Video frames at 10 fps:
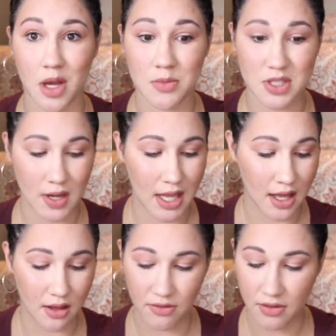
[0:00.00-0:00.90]
pump. So I
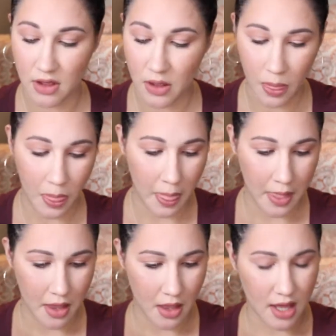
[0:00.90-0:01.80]

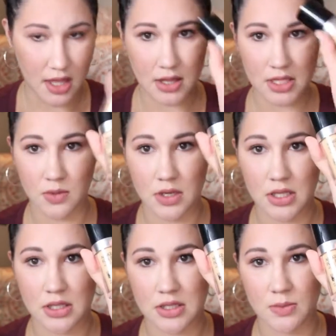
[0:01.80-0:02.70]
think this one
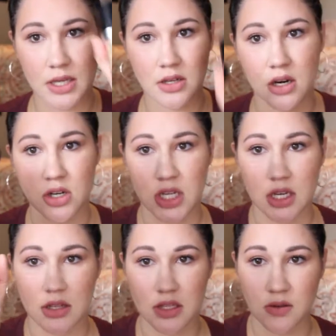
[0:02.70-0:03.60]
is my darker shade
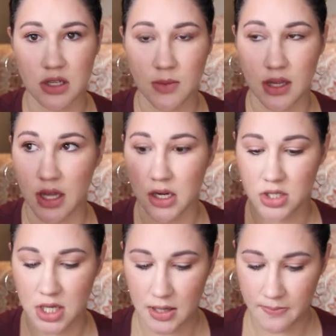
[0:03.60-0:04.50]
and this one is my lighter
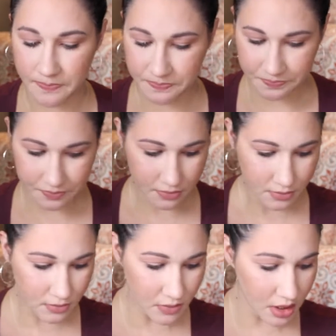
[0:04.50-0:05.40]
shade.
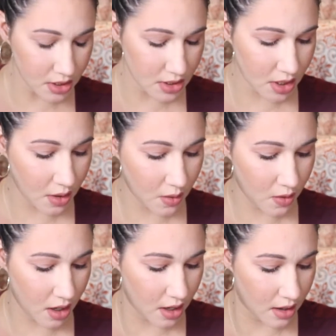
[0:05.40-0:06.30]

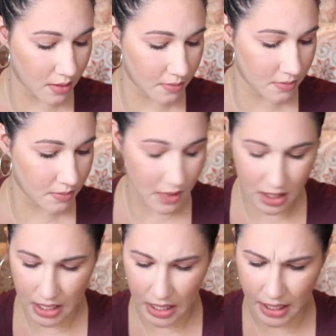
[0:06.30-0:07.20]
So
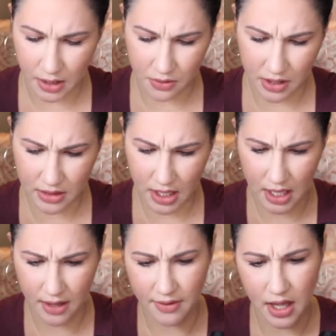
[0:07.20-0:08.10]
and yeah, I don't think they
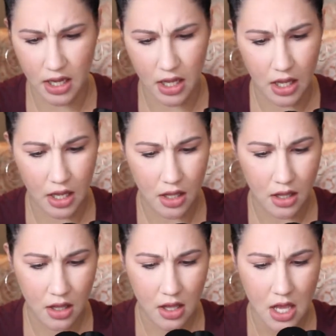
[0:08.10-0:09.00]
have any
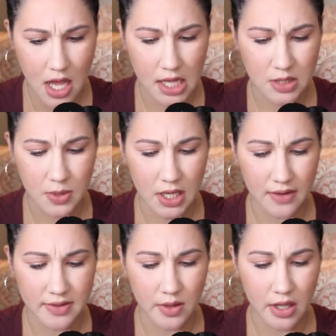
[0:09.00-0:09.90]

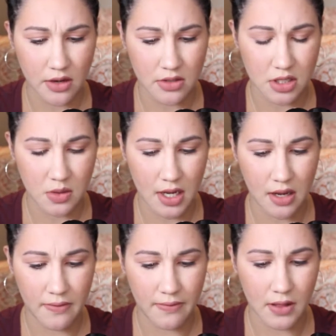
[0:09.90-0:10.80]
SPF, so they don't do
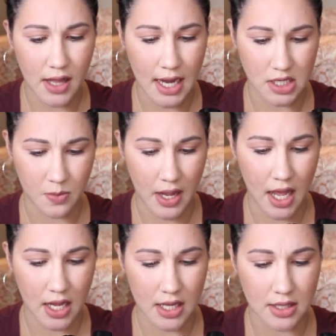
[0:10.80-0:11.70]
any
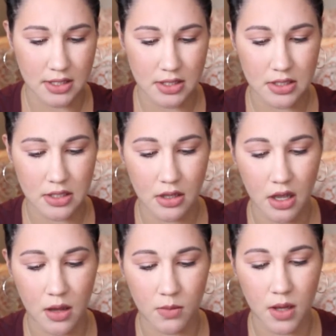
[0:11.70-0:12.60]
flashback, and this
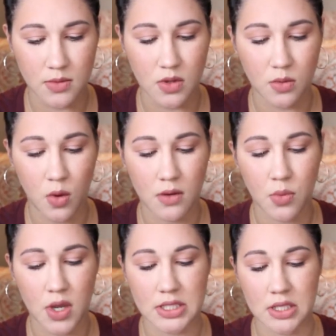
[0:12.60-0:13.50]
comes with
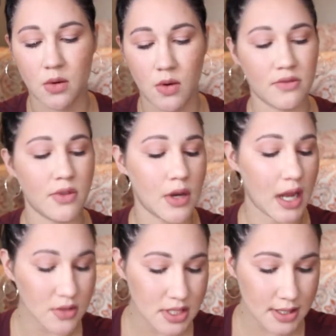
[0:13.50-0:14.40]
1.01 fluid
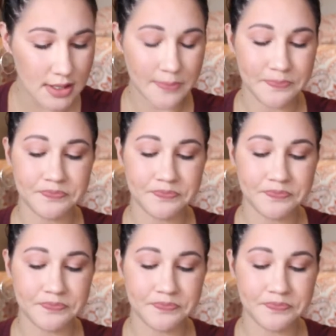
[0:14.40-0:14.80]
ounces,